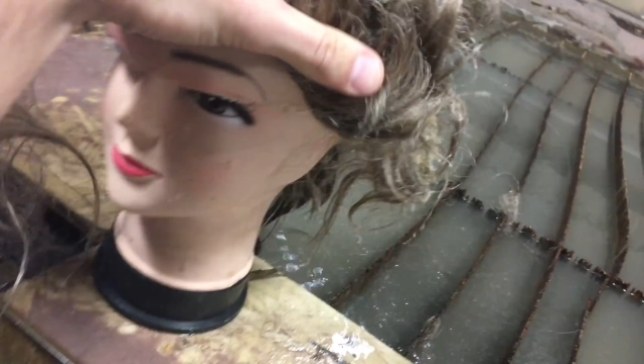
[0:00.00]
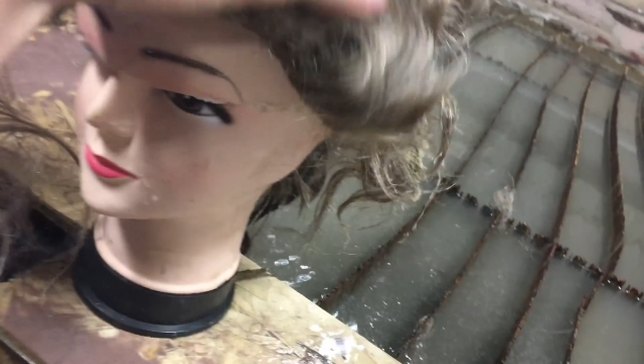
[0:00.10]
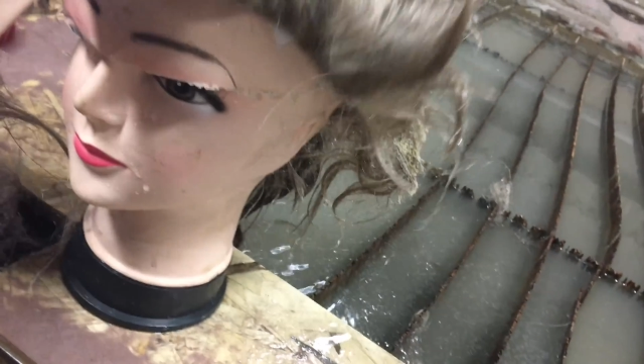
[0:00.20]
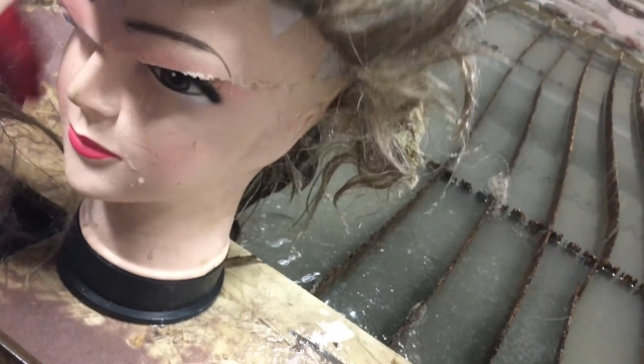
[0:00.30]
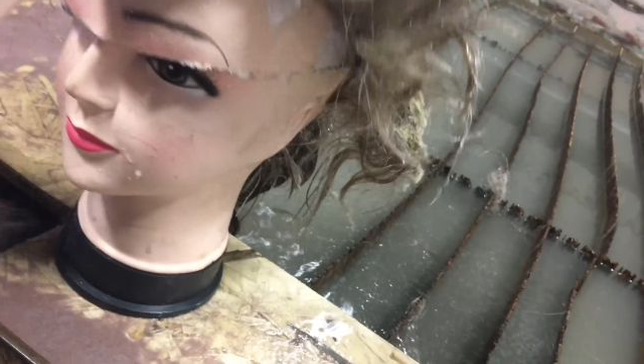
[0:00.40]

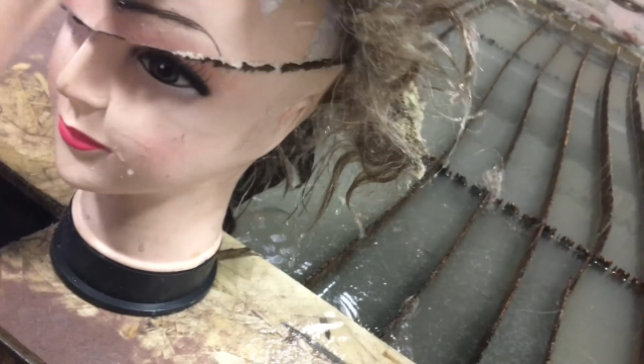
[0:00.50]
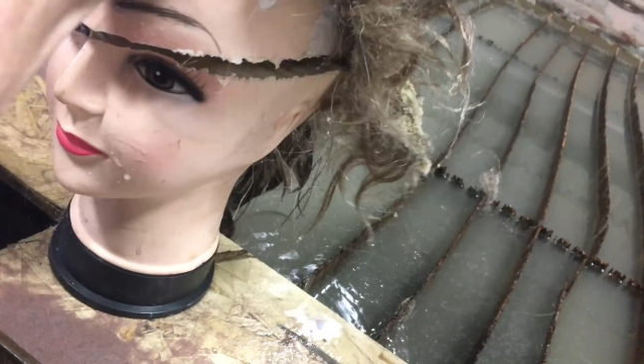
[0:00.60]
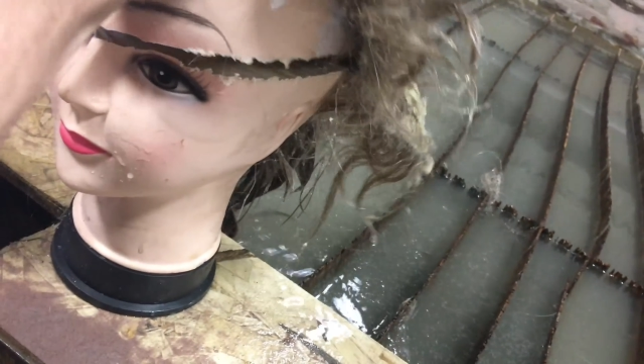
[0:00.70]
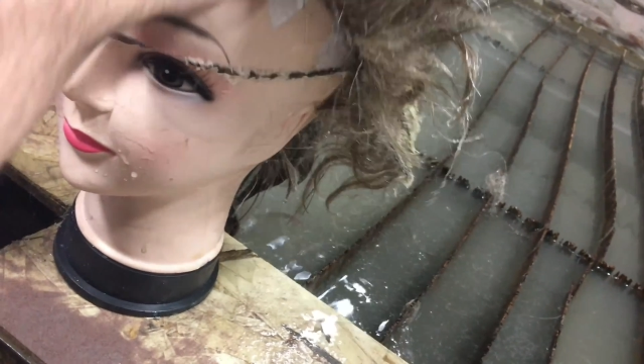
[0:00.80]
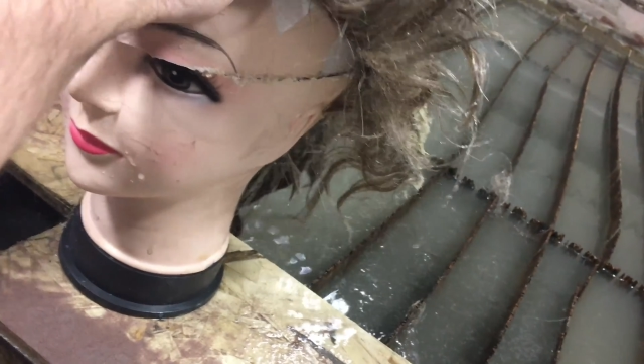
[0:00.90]
Oh, that's a good
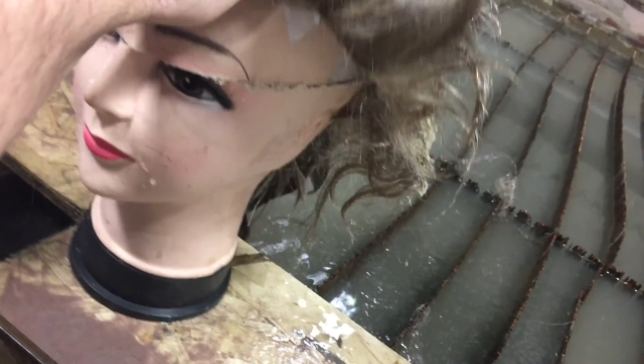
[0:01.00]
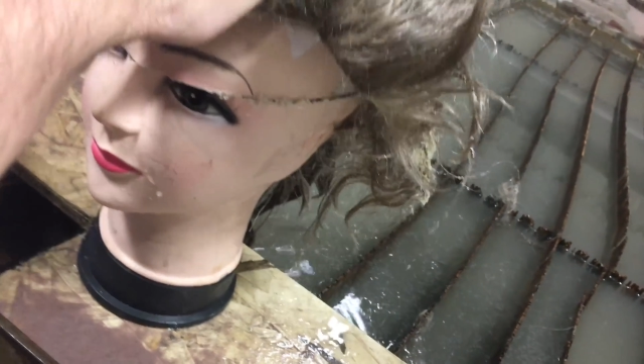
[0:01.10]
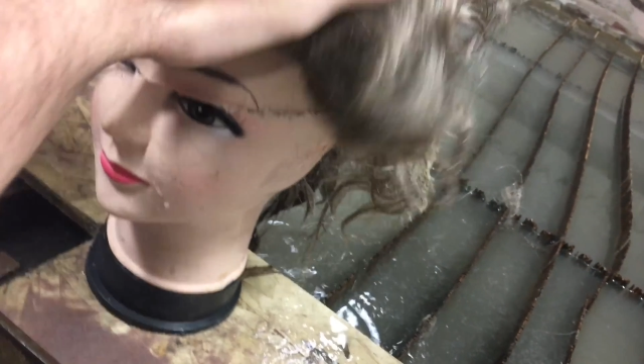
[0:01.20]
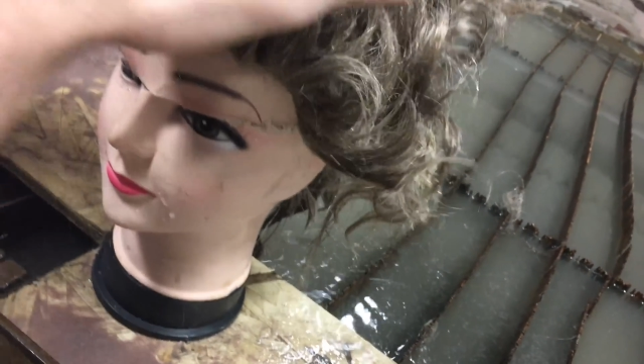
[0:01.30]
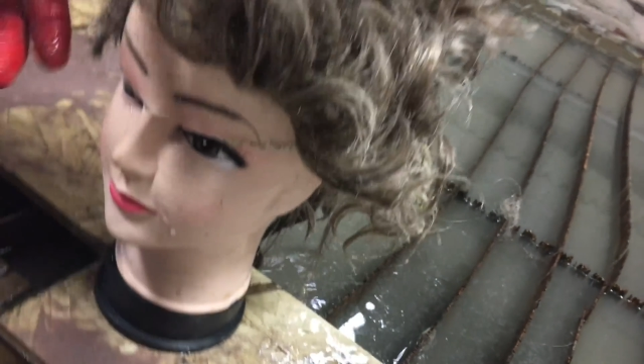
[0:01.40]
little uh,
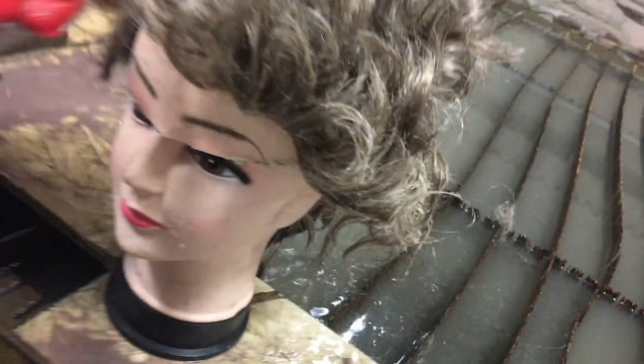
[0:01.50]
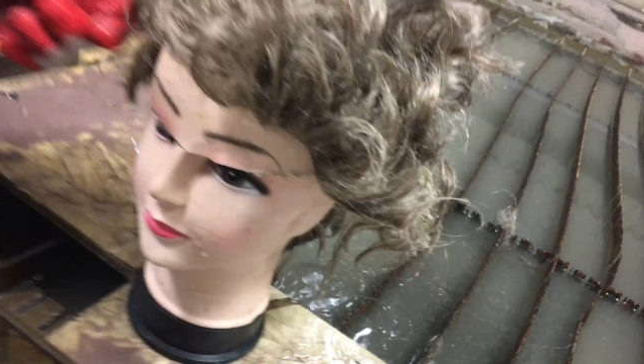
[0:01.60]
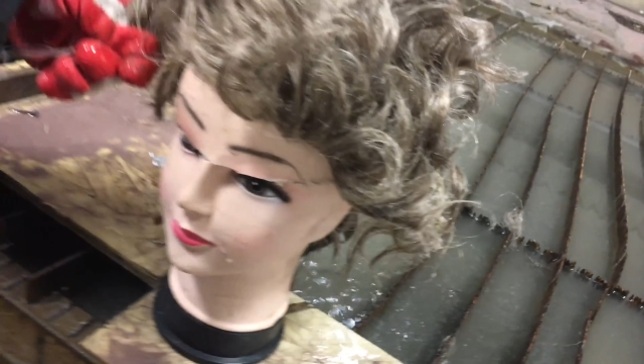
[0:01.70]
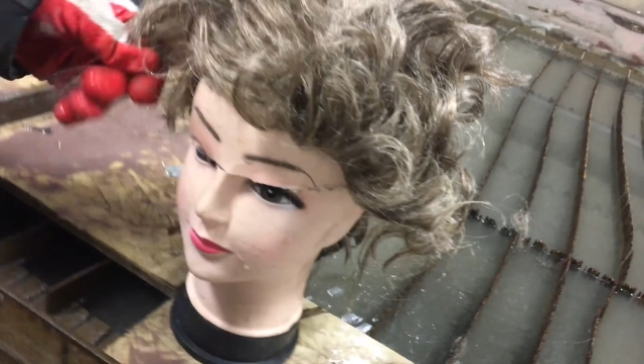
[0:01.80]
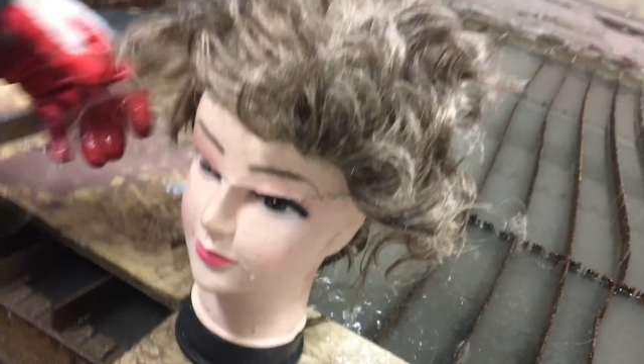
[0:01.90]
pixie cut.
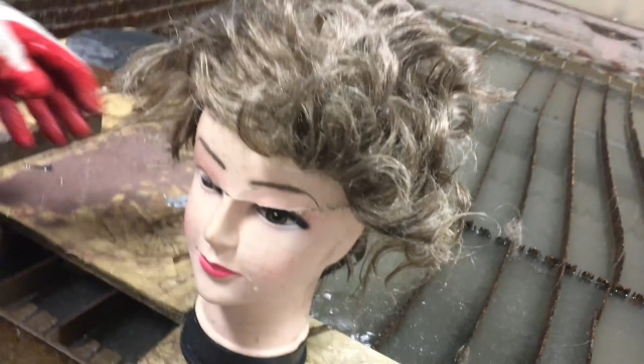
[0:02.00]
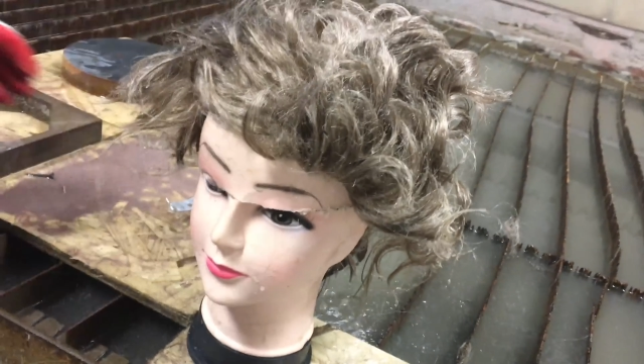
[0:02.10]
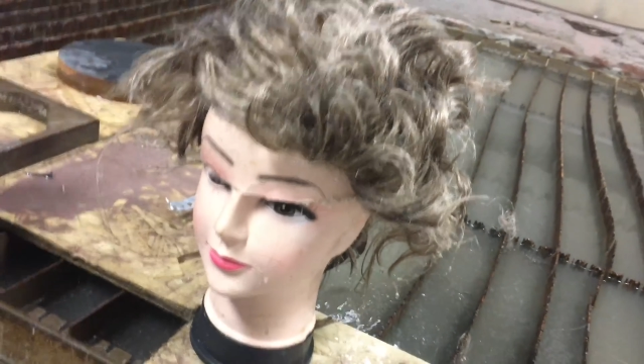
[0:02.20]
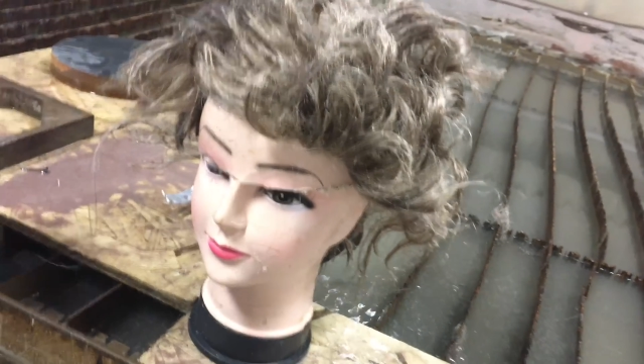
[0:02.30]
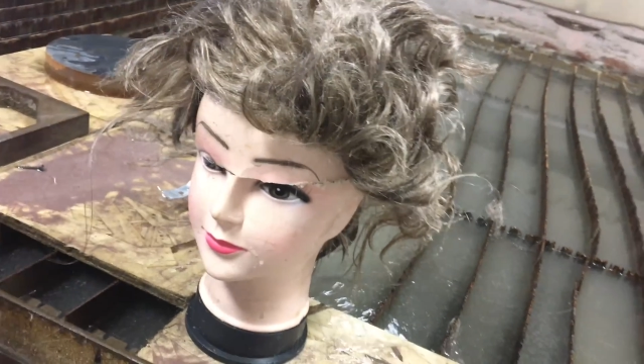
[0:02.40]

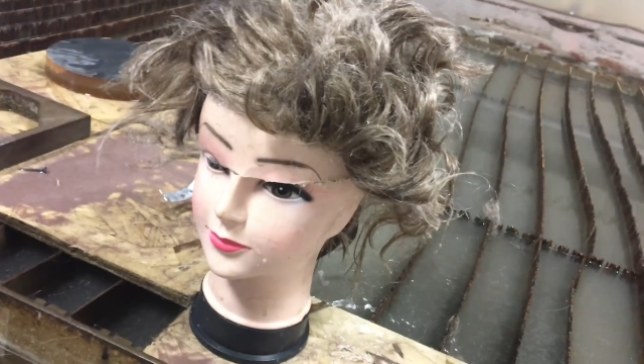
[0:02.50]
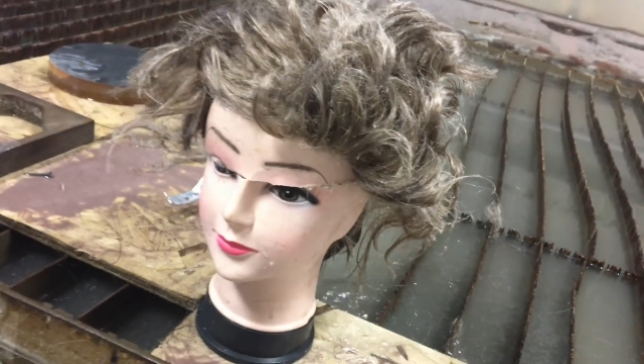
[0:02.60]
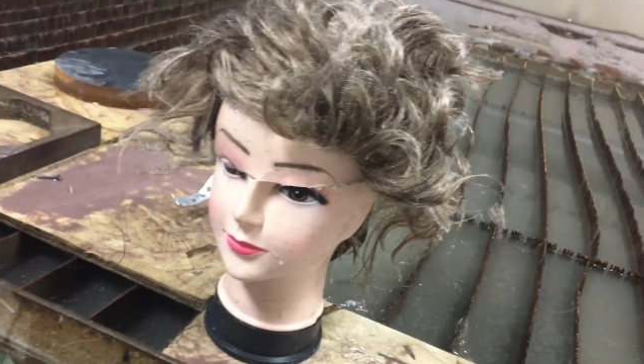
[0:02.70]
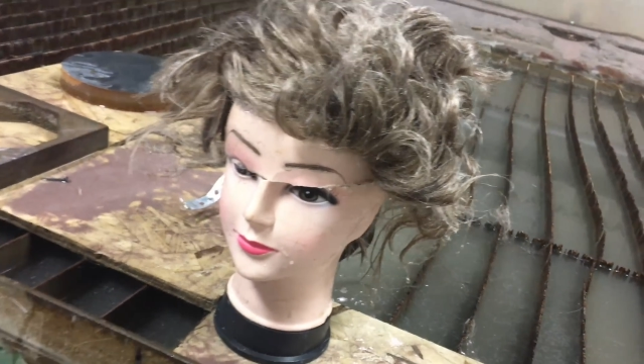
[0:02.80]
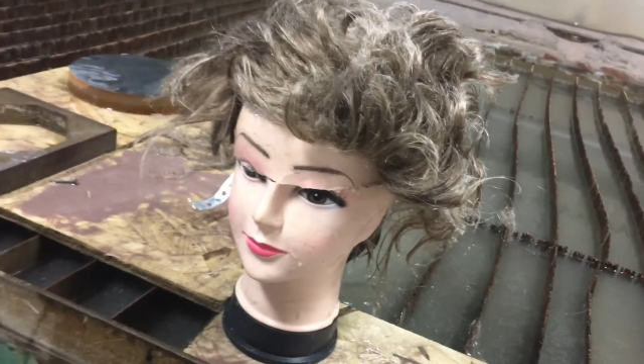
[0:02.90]
Good
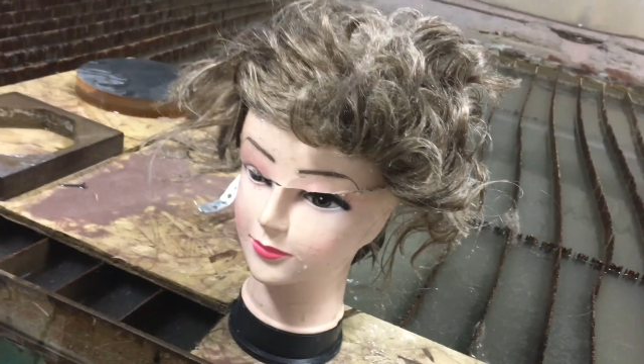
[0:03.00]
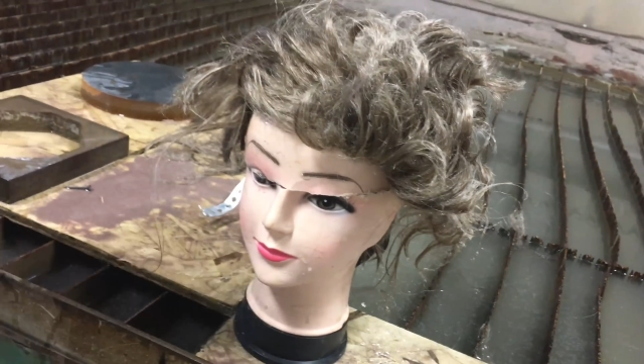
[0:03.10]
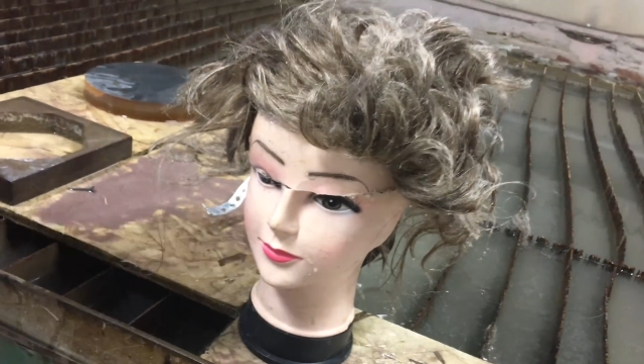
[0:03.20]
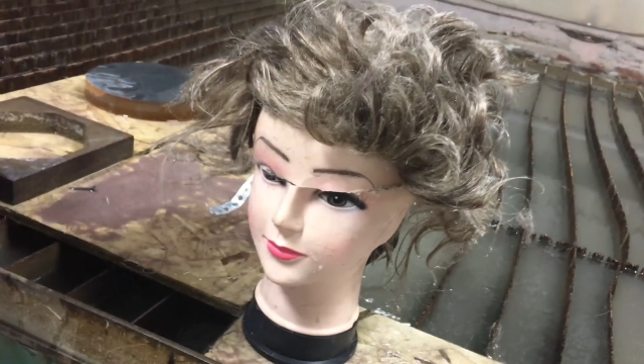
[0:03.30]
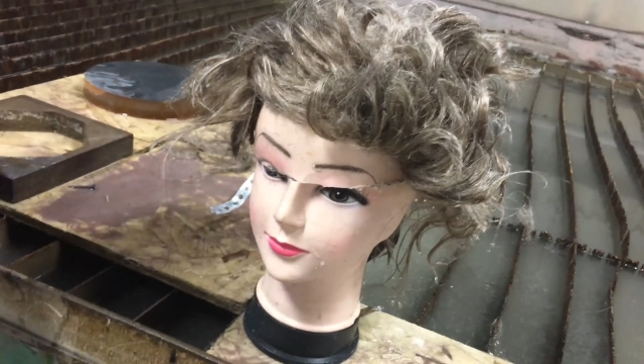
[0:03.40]
as
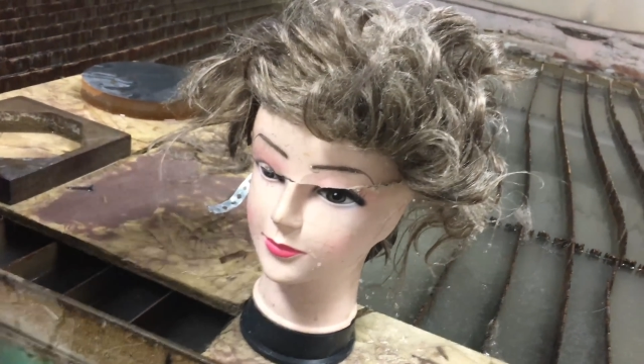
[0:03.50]
new.